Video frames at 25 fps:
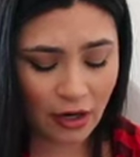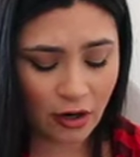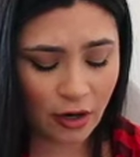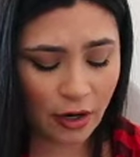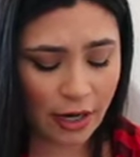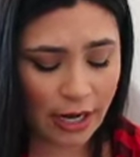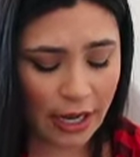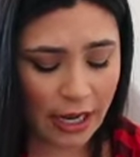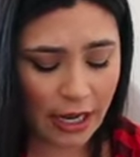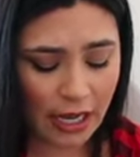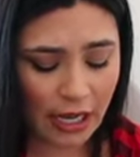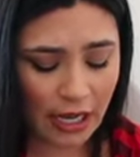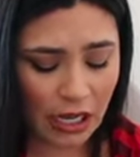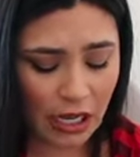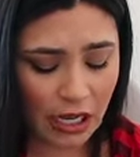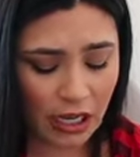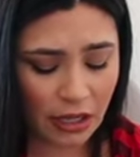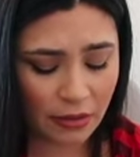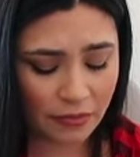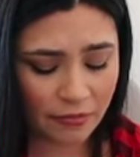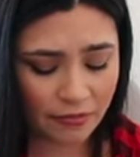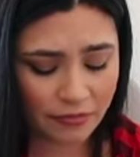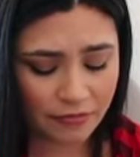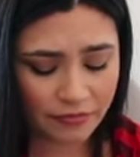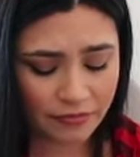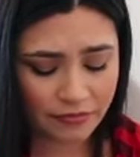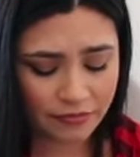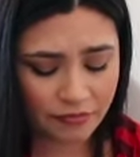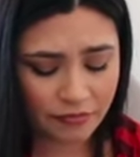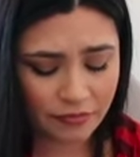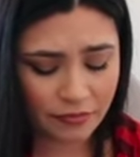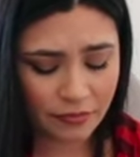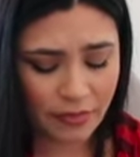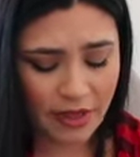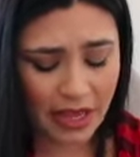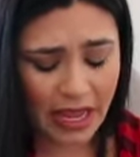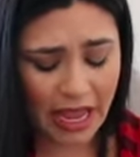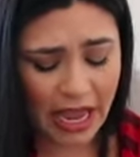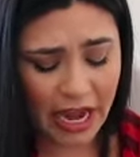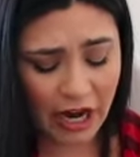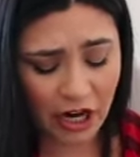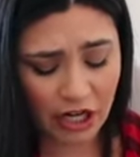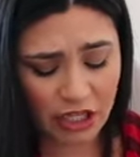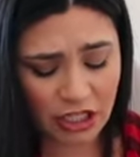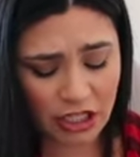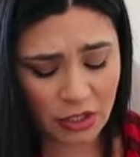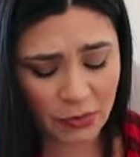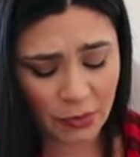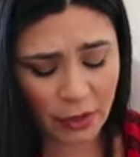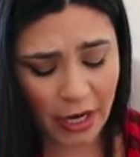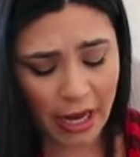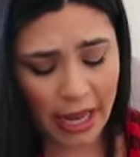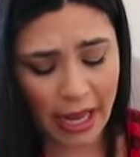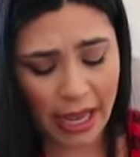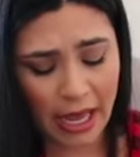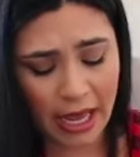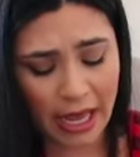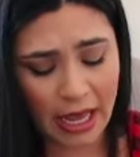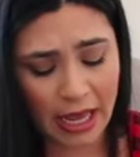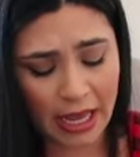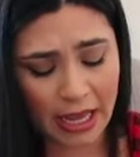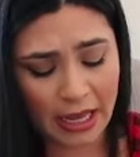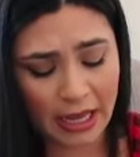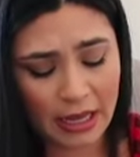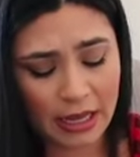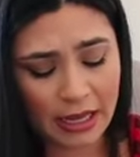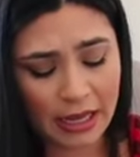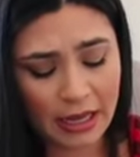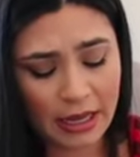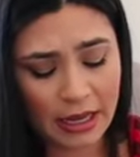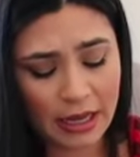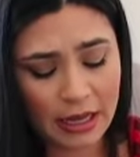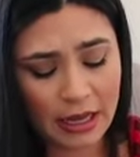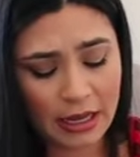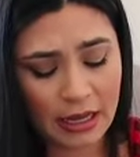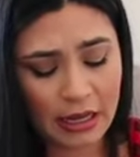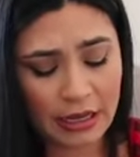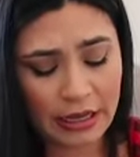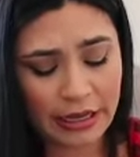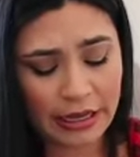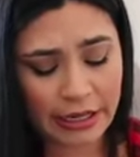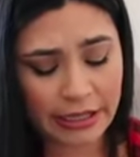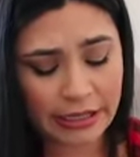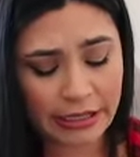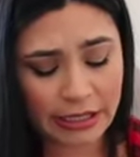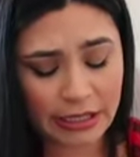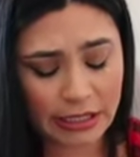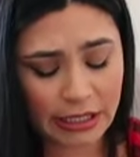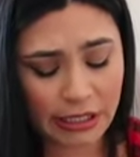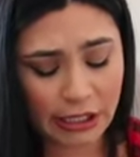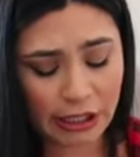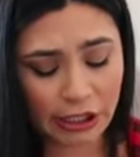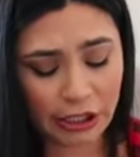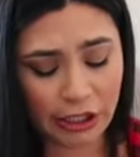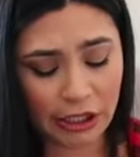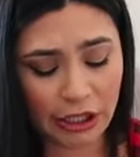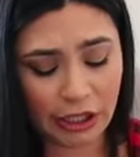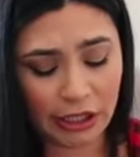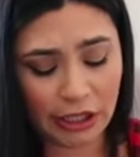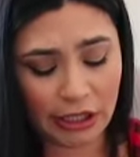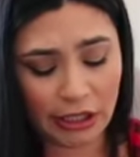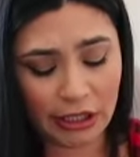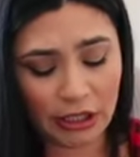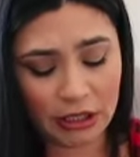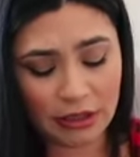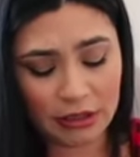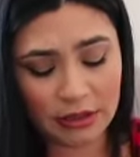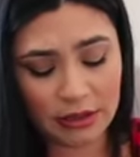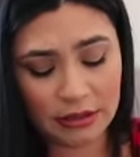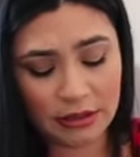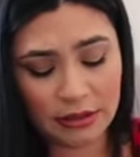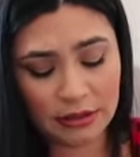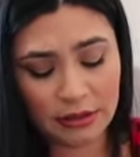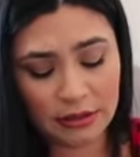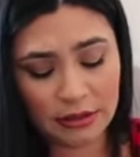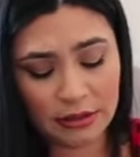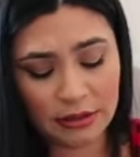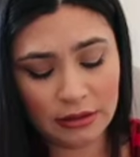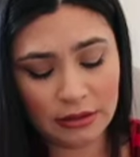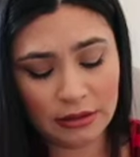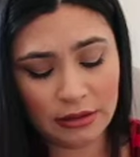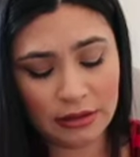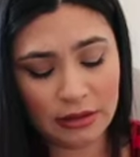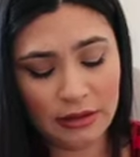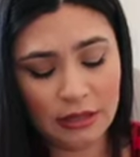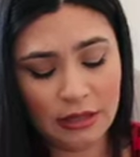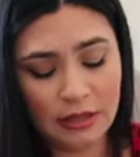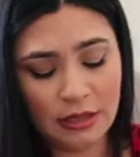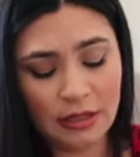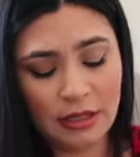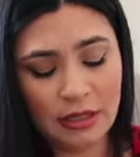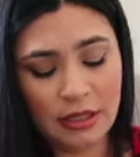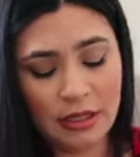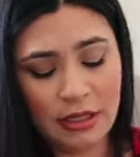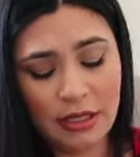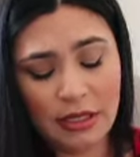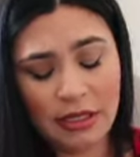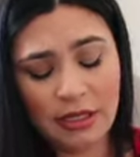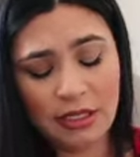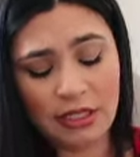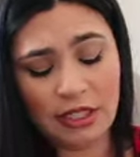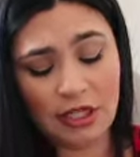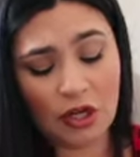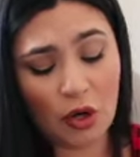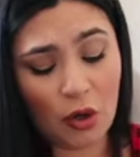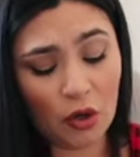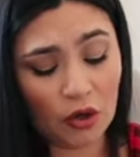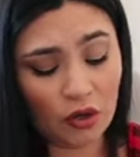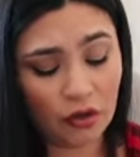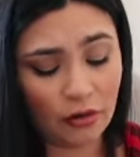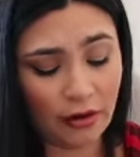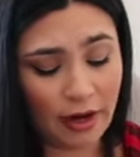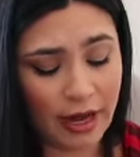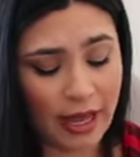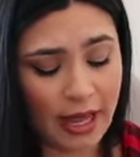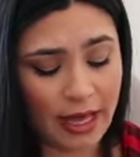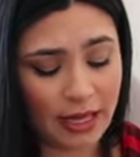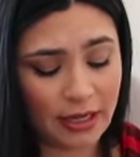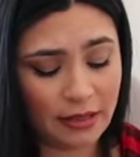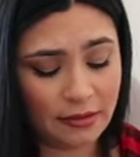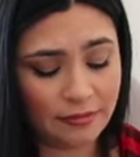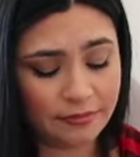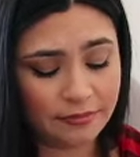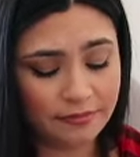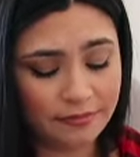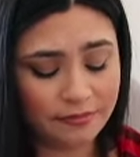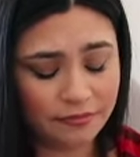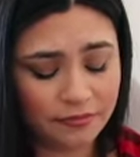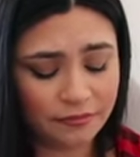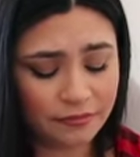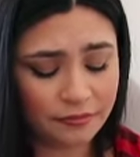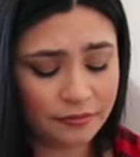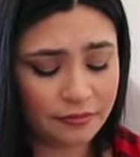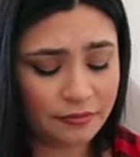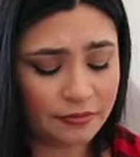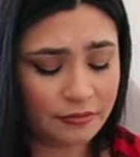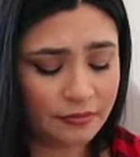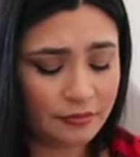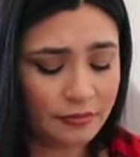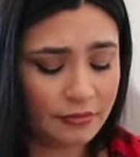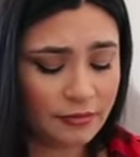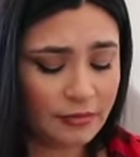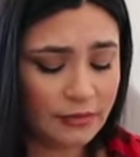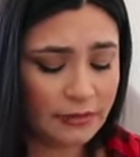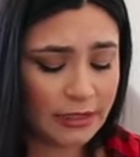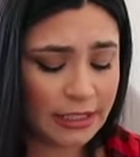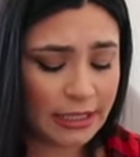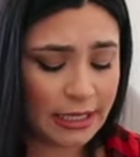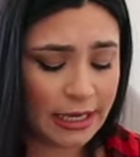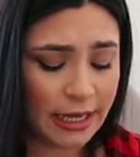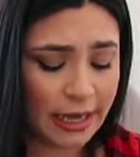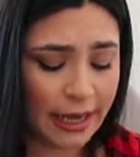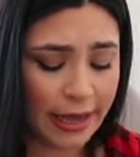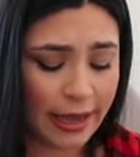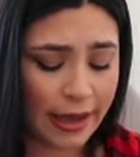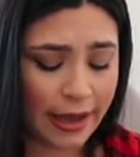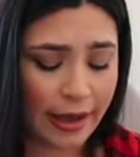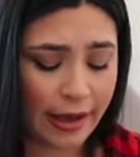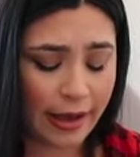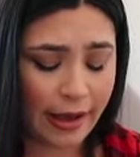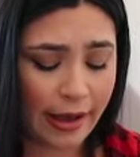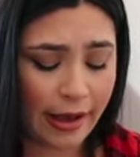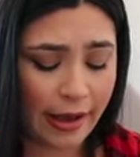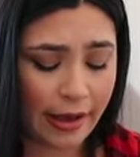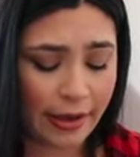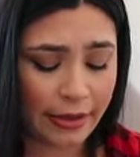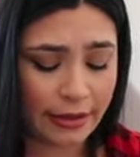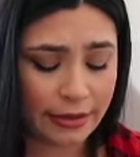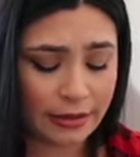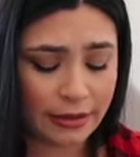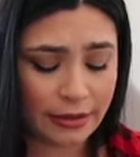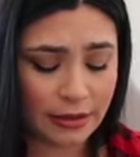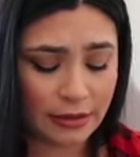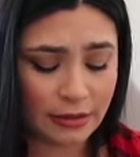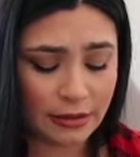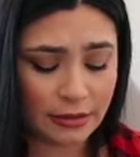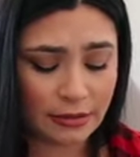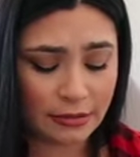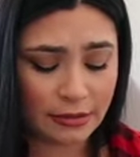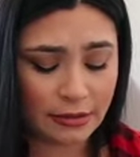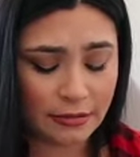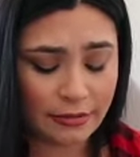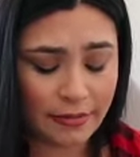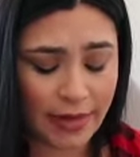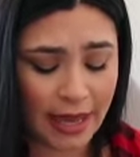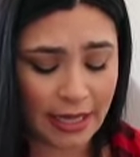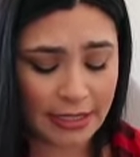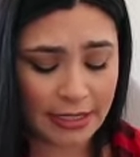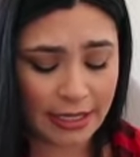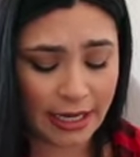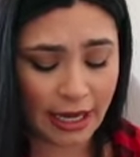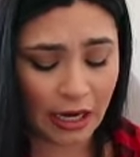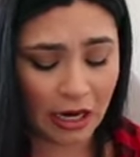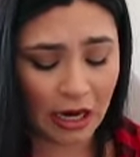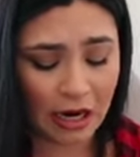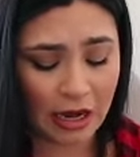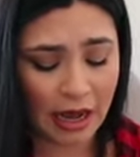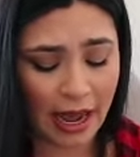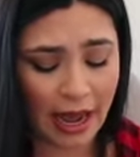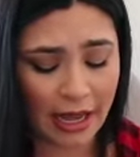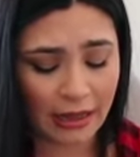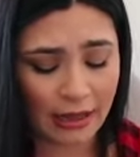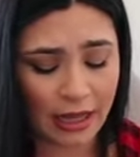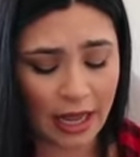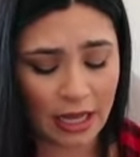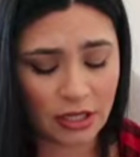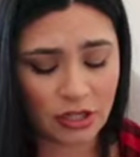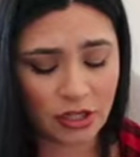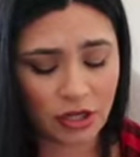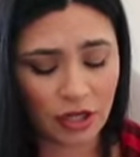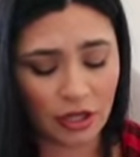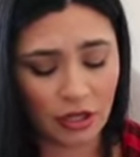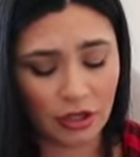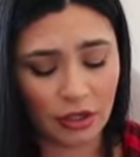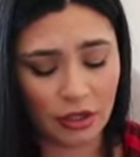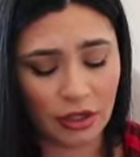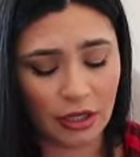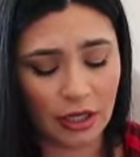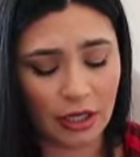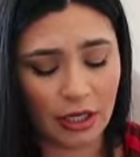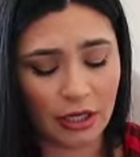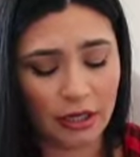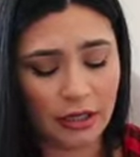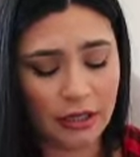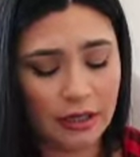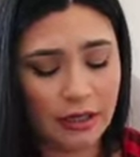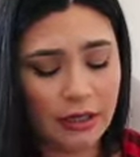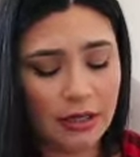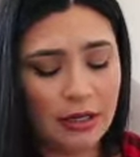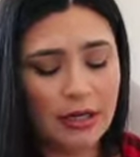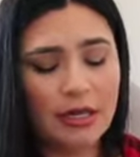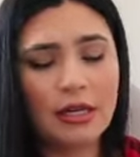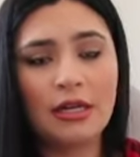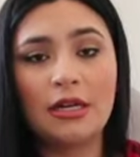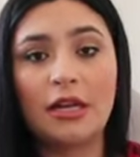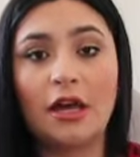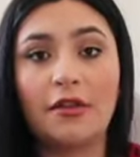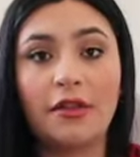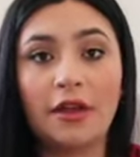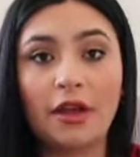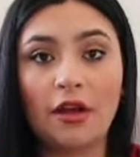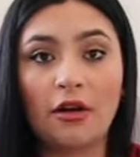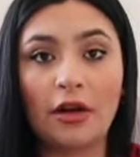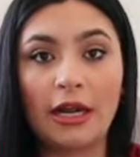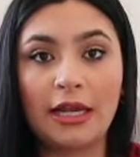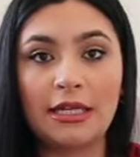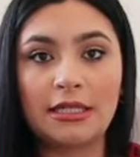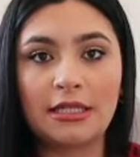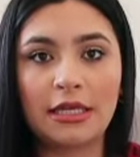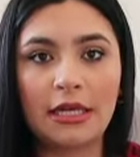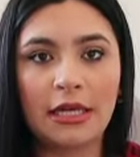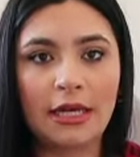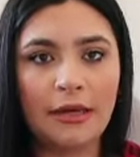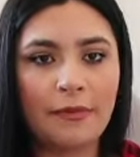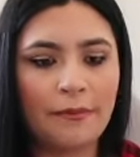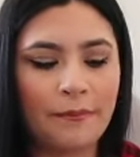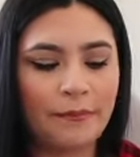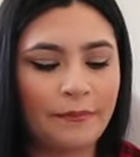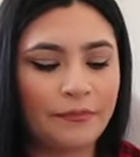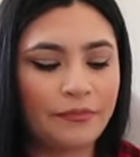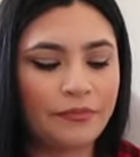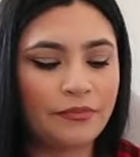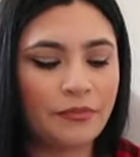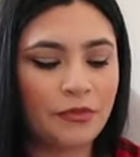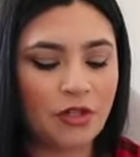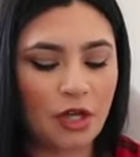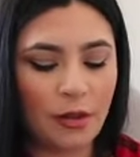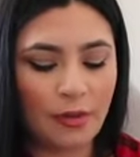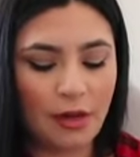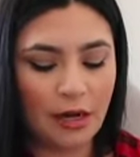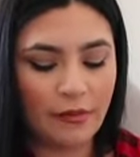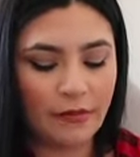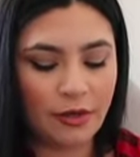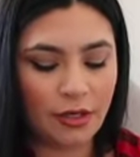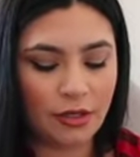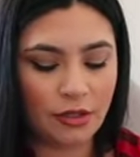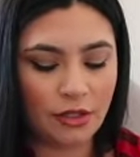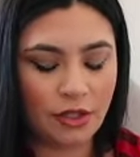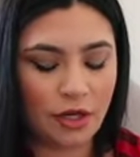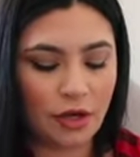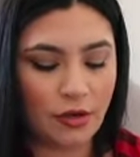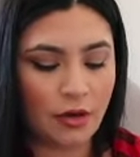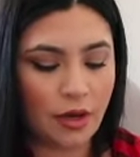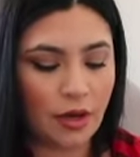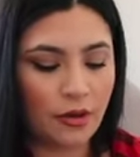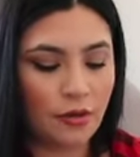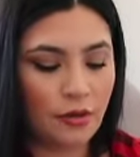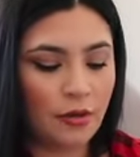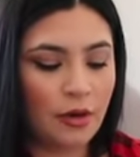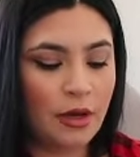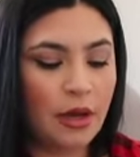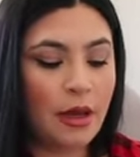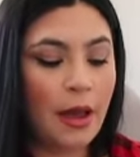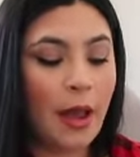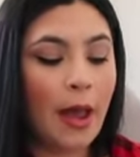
cream, hairspray, concealer, deodorant, and mascara, eyelash curler. Nothing crazy, so I'm not even gonna show you.